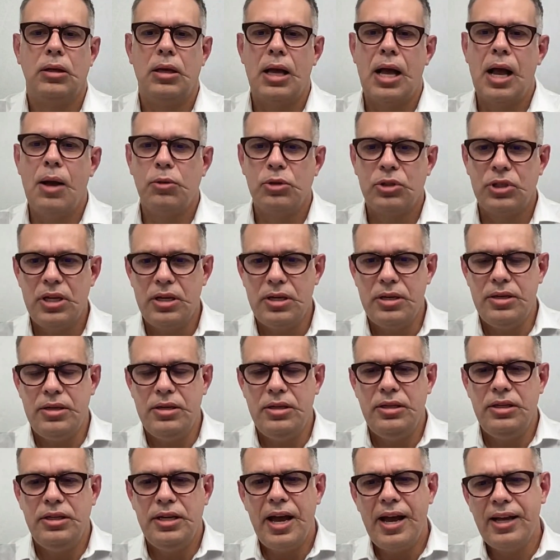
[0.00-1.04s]
I would say
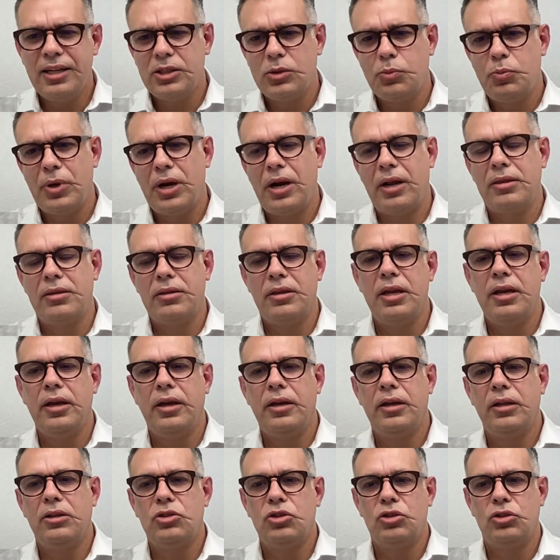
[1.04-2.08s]
yes, but I think
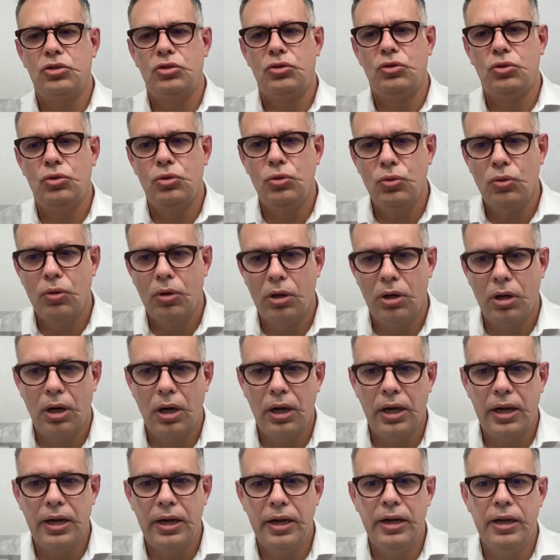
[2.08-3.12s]
it's too
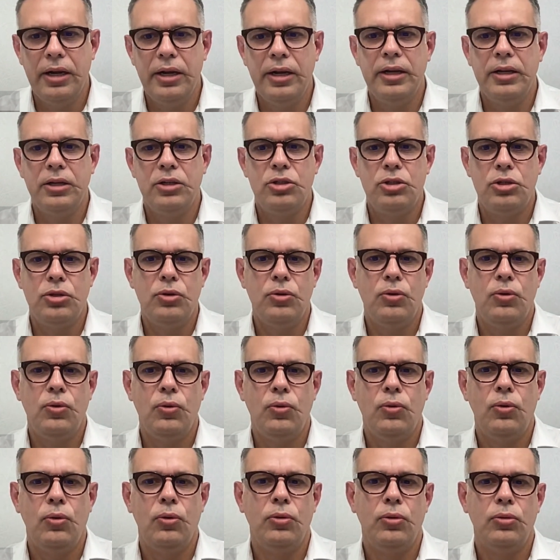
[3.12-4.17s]
early
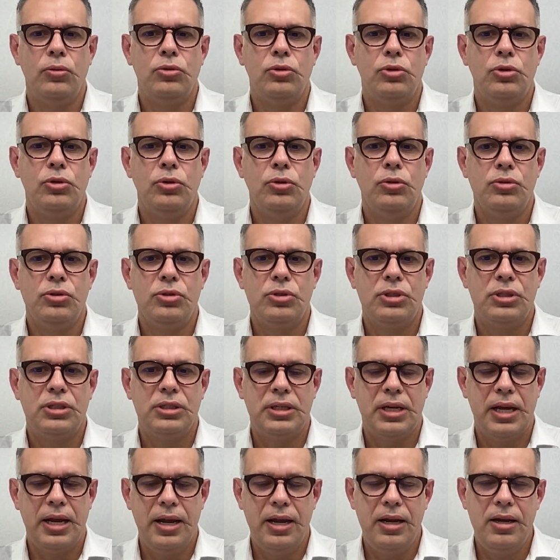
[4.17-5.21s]
to
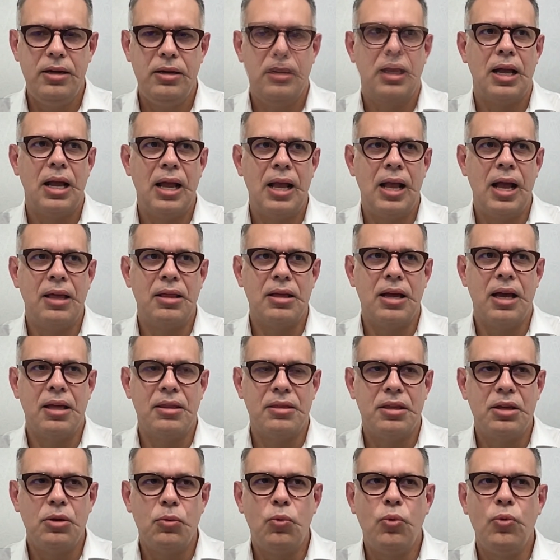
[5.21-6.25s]
say. I
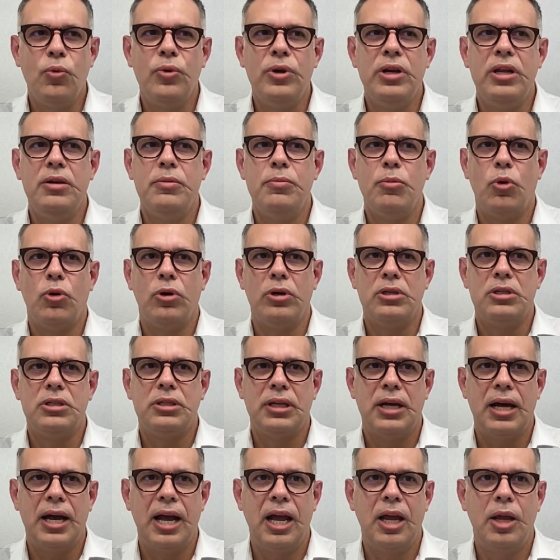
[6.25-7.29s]
think we need more
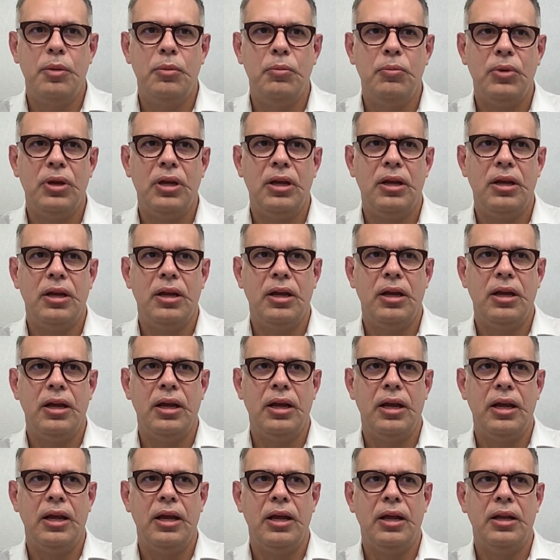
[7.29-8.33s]
time
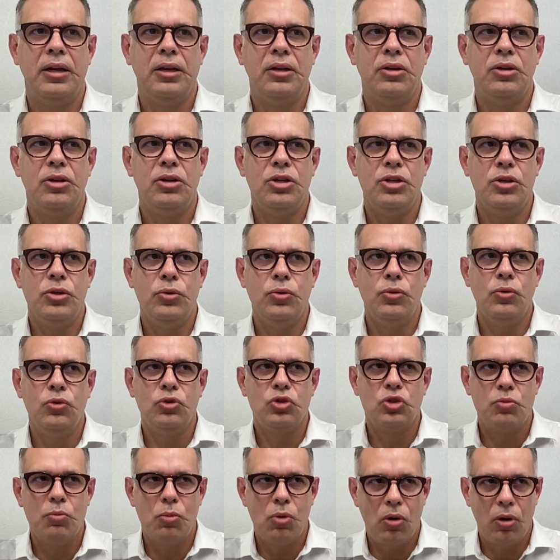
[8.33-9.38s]
and
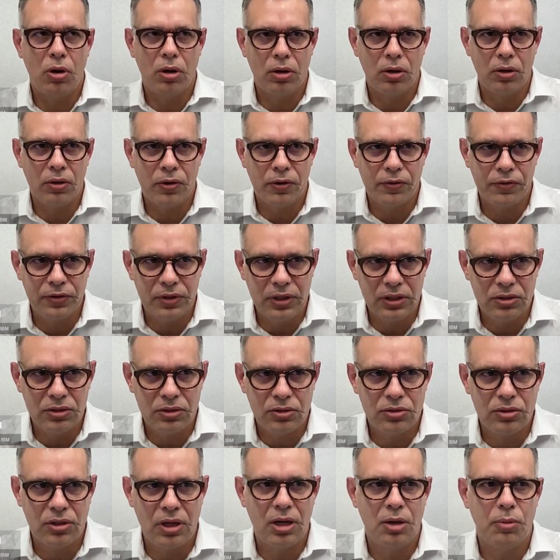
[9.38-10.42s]
use more of the
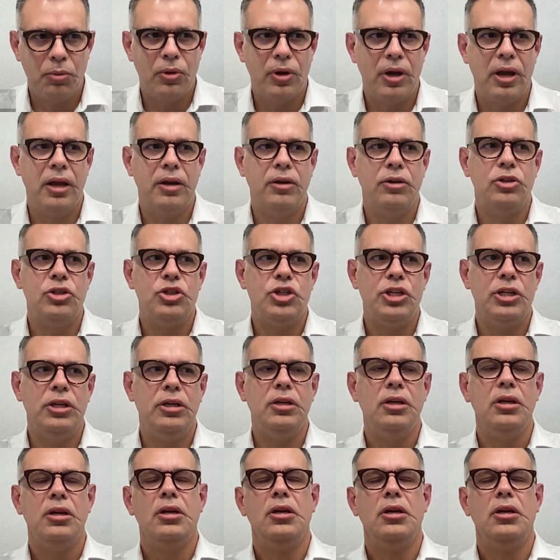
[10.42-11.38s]
sustainable energy,